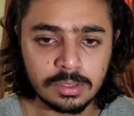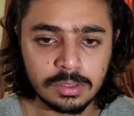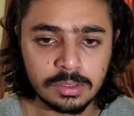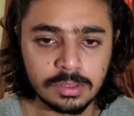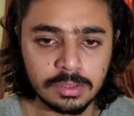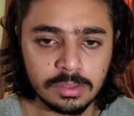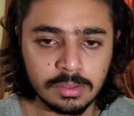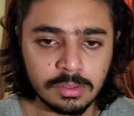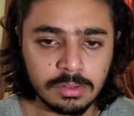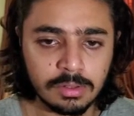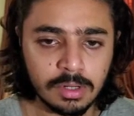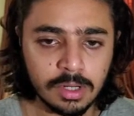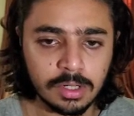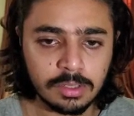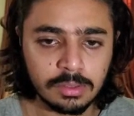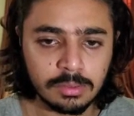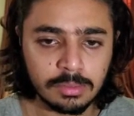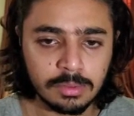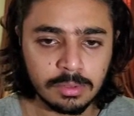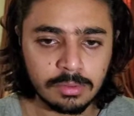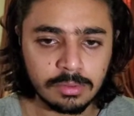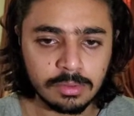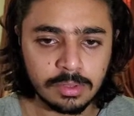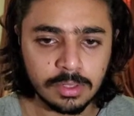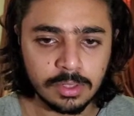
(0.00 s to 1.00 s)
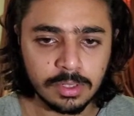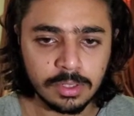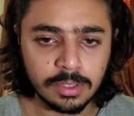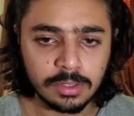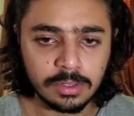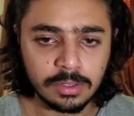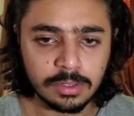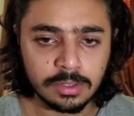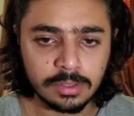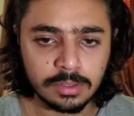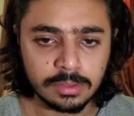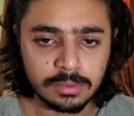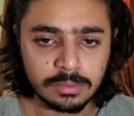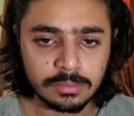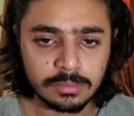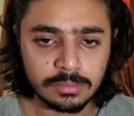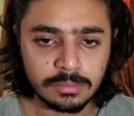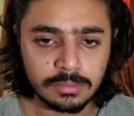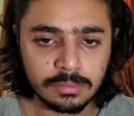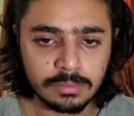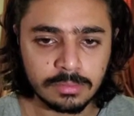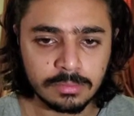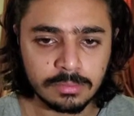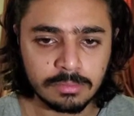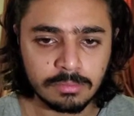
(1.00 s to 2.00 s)
right about here.
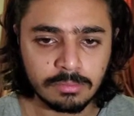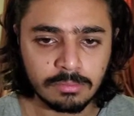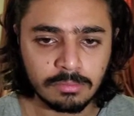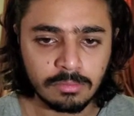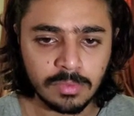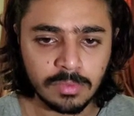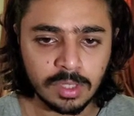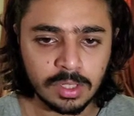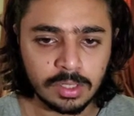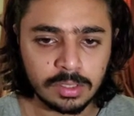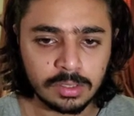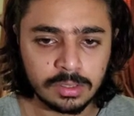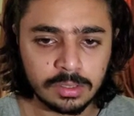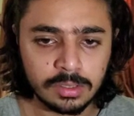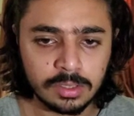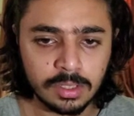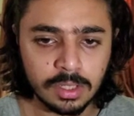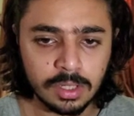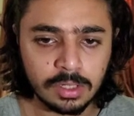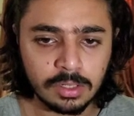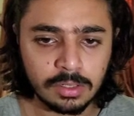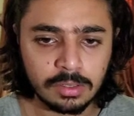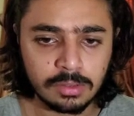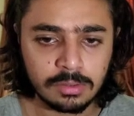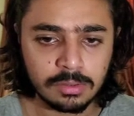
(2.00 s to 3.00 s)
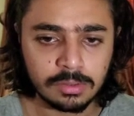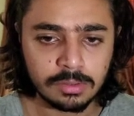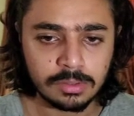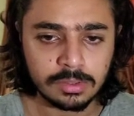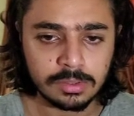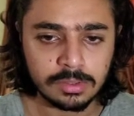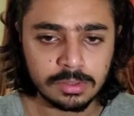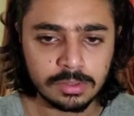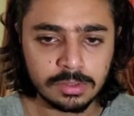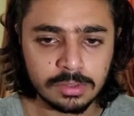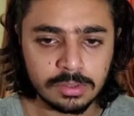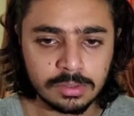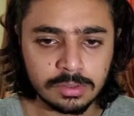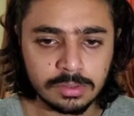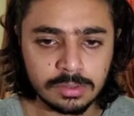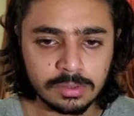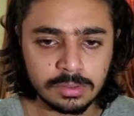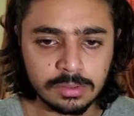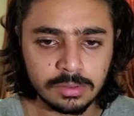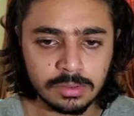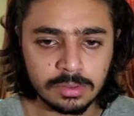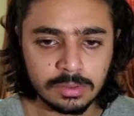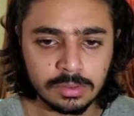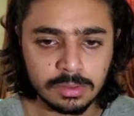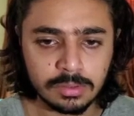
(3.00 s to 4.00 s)
And that looks good
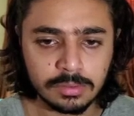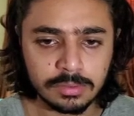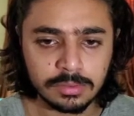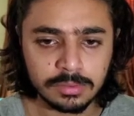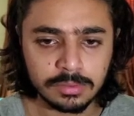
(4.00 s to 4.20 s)
enough.